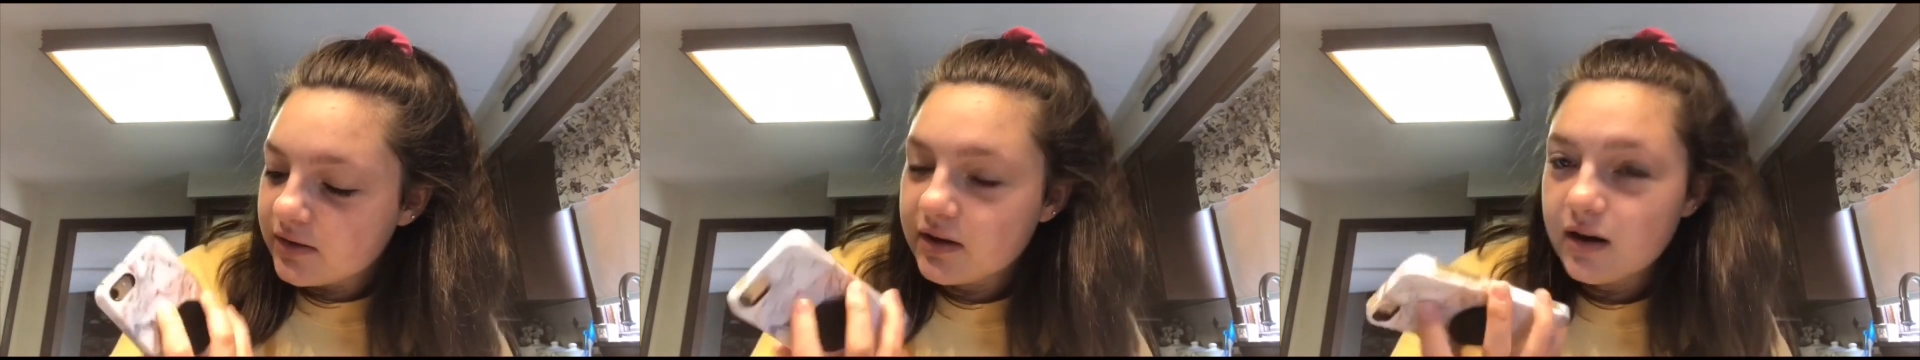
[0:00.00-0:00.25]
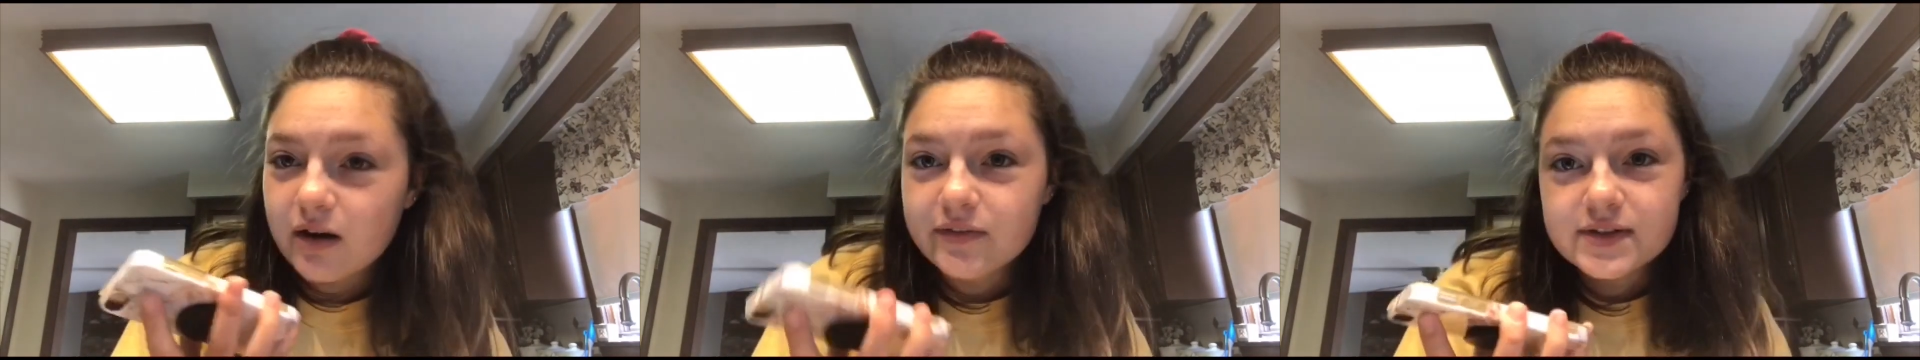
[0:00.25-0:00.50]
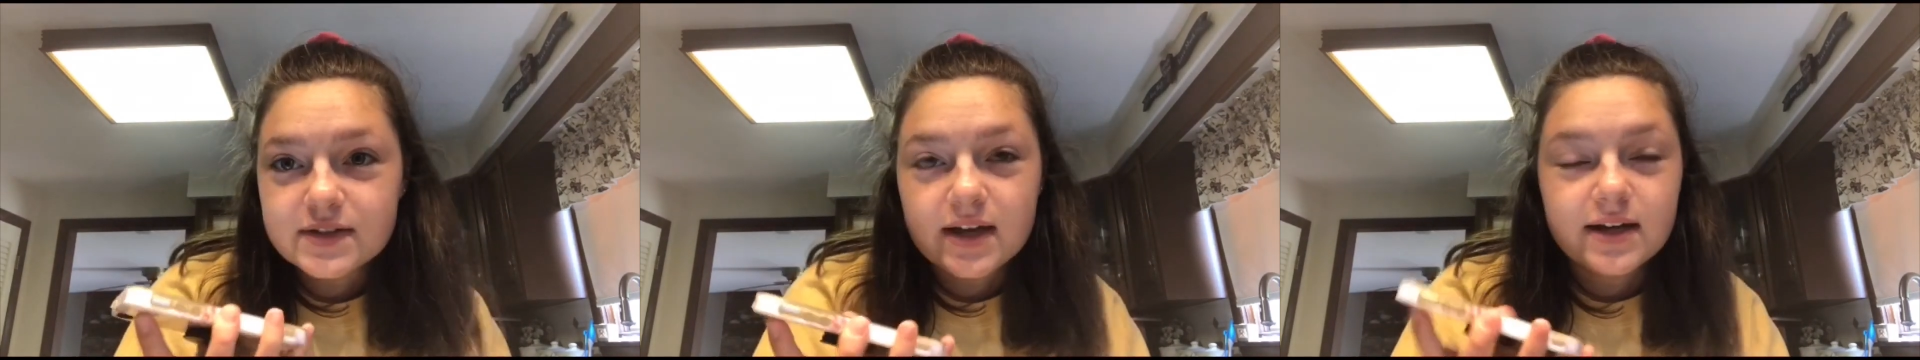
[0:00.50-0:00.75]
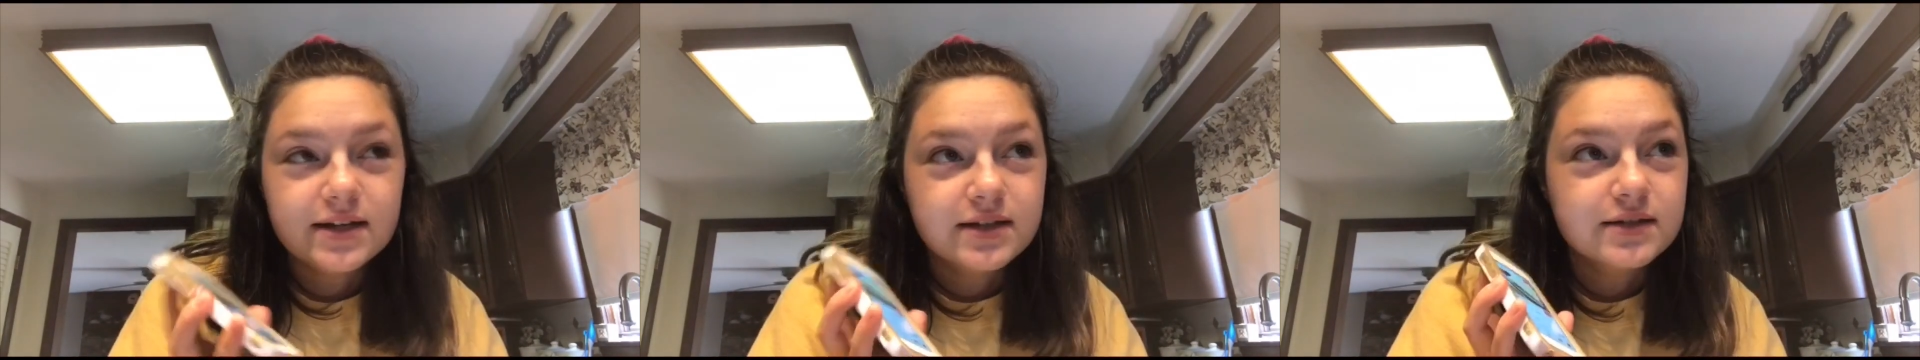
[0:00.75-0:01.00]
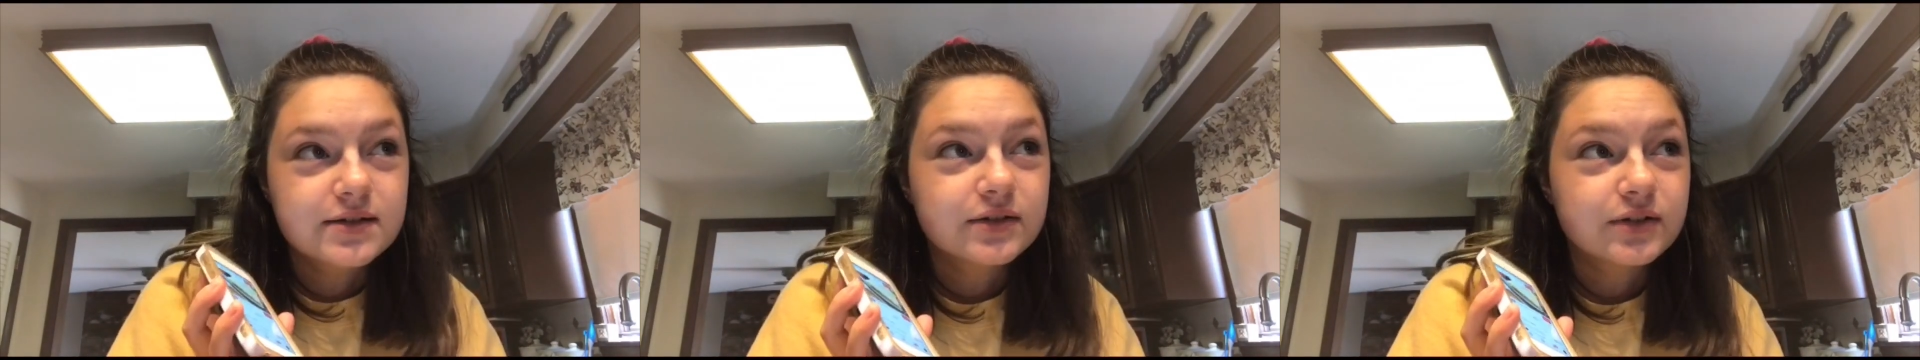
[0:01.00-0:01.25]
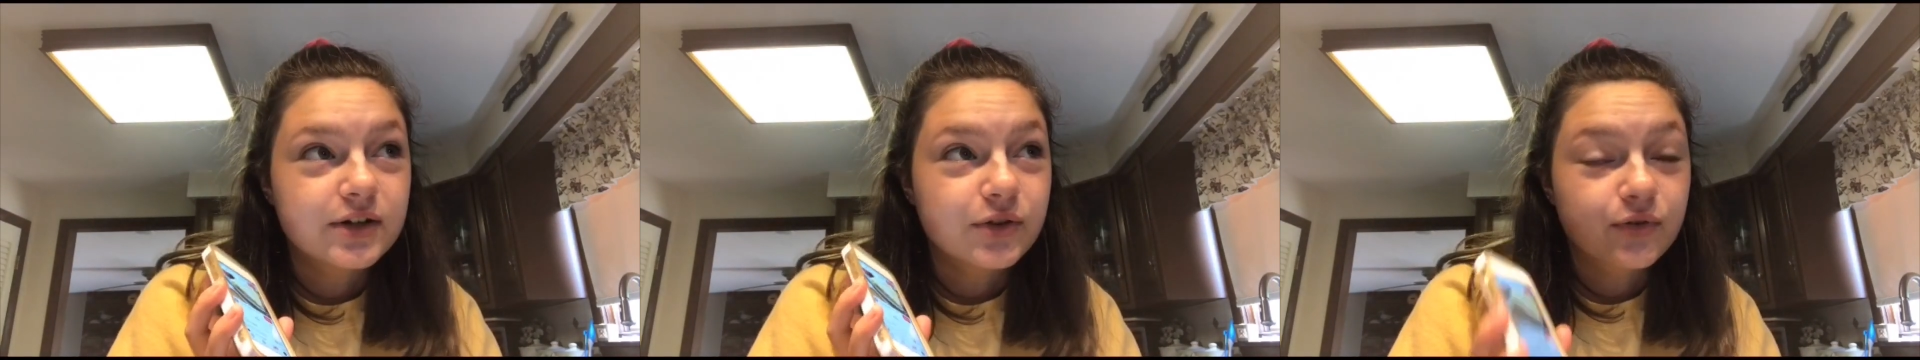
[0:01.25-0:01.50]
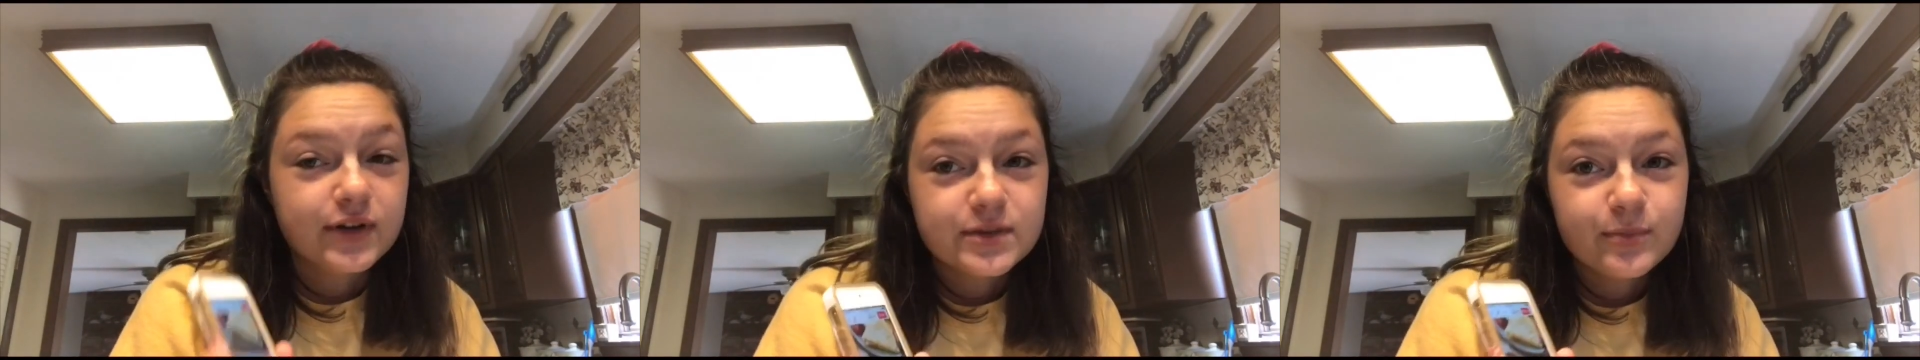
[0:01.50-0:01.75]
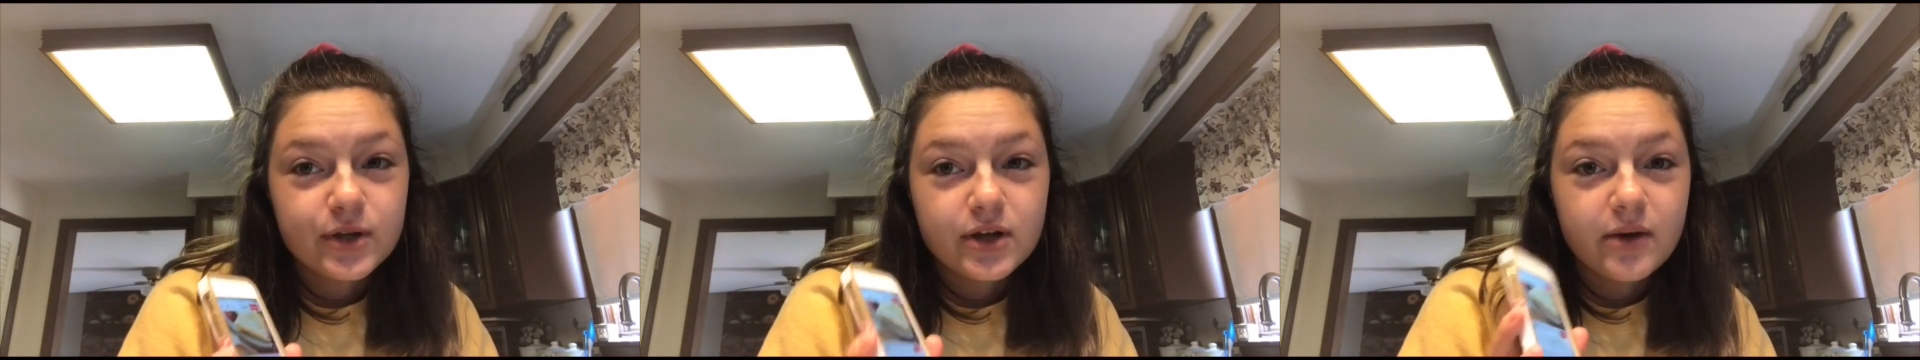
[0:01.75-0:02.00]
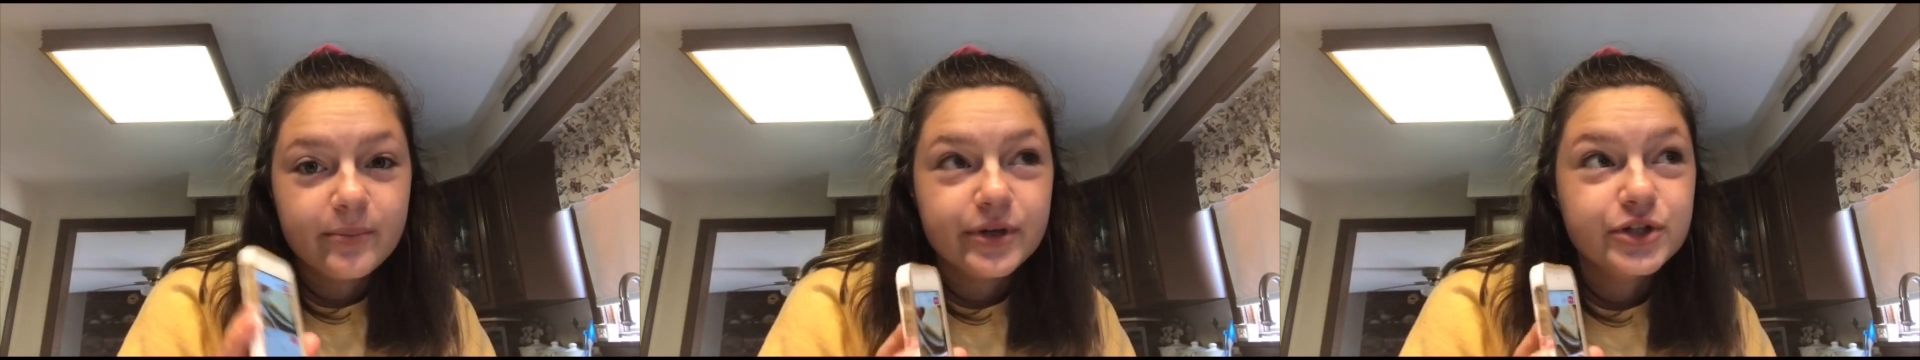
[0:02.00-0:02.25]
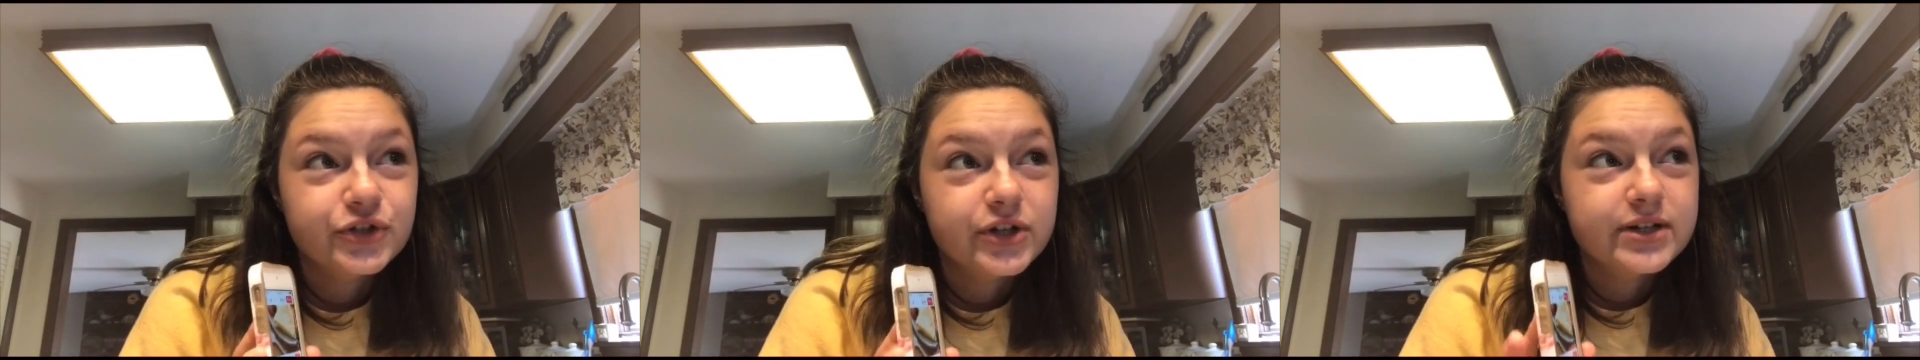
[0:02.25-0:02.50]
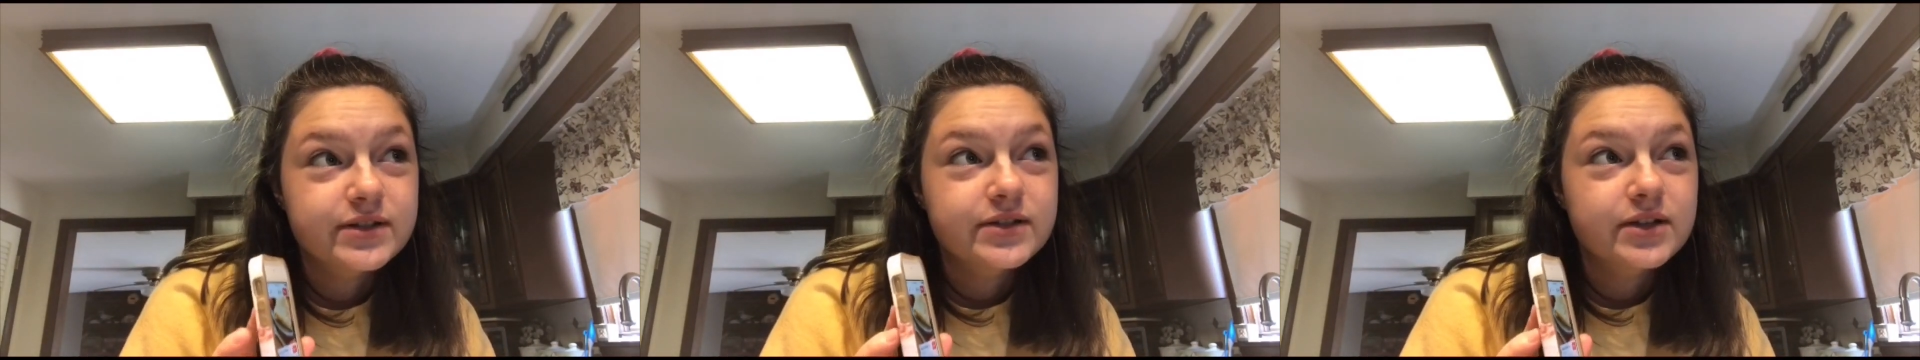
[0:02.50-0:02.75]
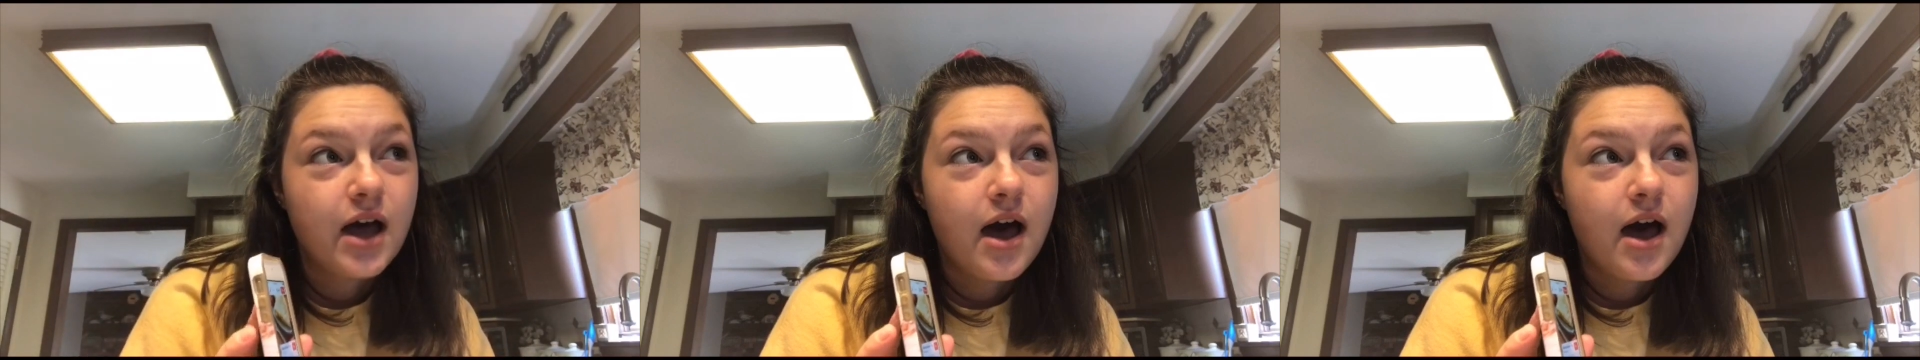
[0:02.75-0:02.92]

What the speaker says: obviously I needed to look at the recipe on Pinterest.